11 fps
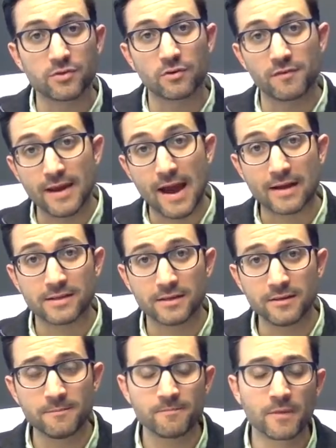sort of
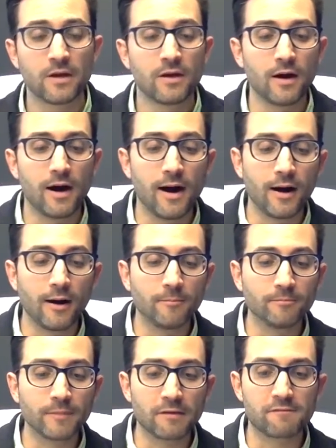enacted,
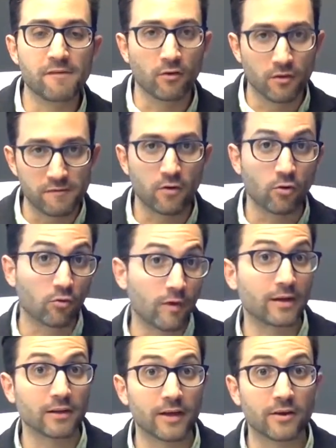and federal
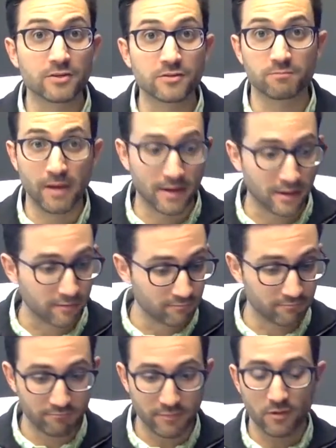regulators made it,
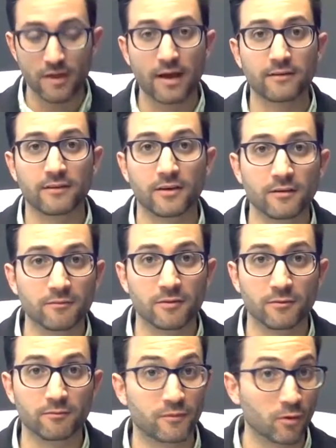that
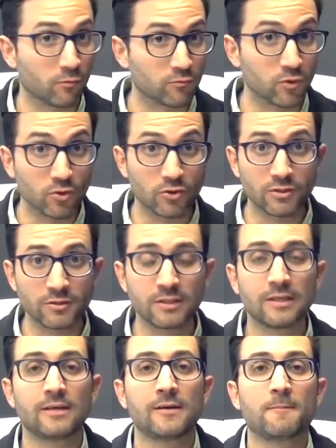the rule,
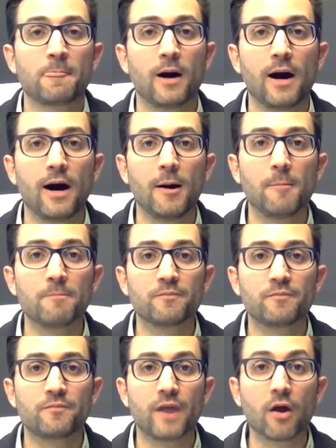
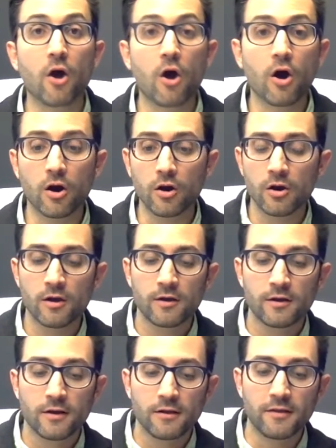there
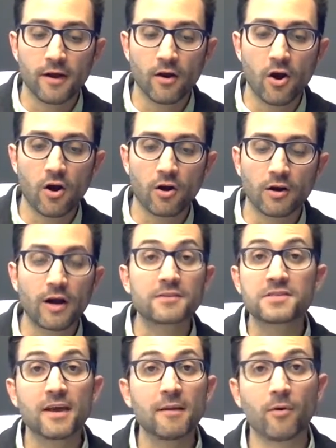are
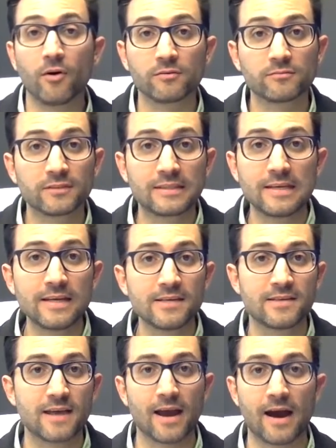sample CDs
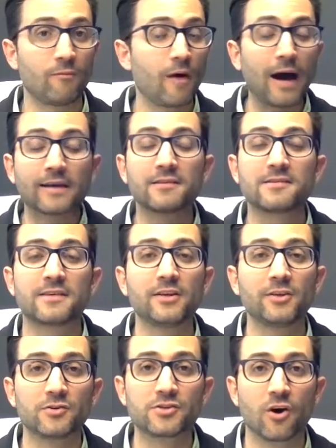that I can send
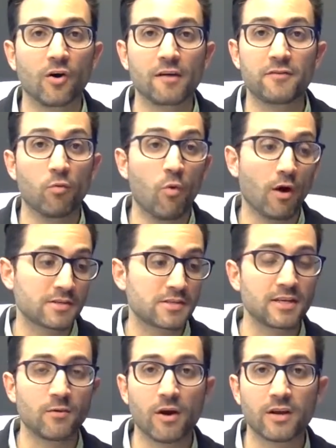you. So if you want to
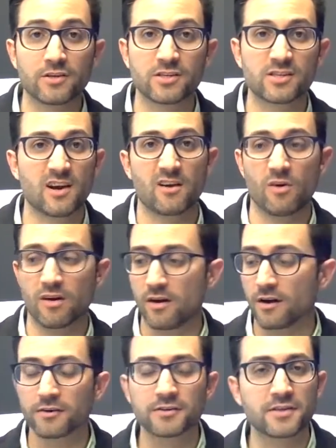see one and you just kind of want to
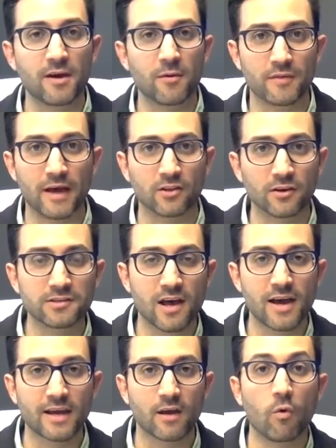understand what that looks
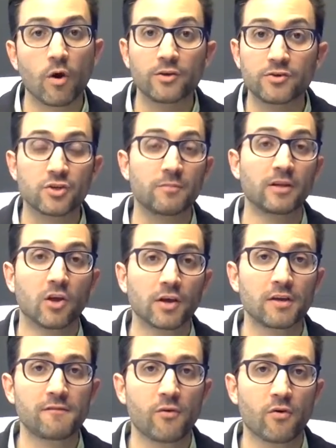like and what you should be
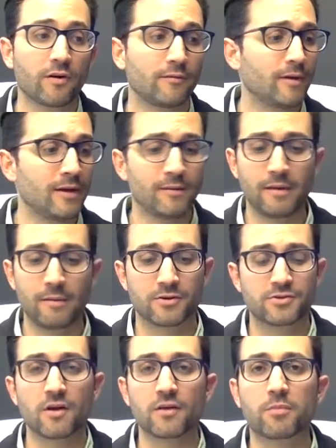looking for, and if you're
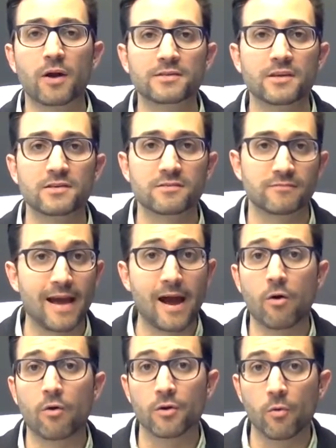starting the process now
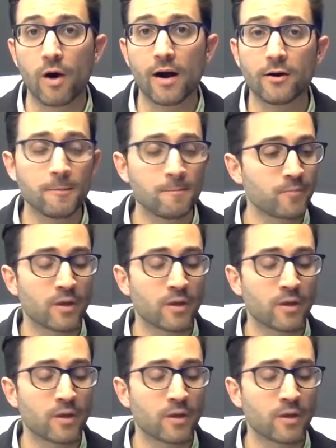or in a while,